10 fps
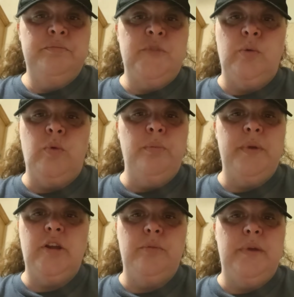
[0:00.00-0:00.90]
there won't
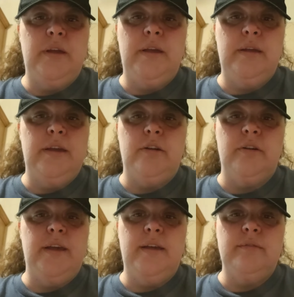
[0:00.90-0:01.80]
be no
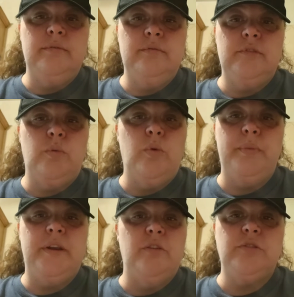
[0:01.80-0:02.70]
internet. There won't
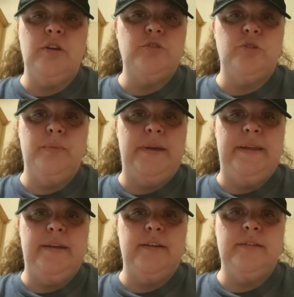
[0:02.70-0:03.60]
be no social
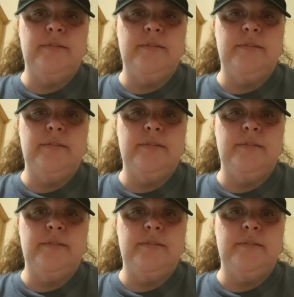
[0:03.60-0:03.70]
media.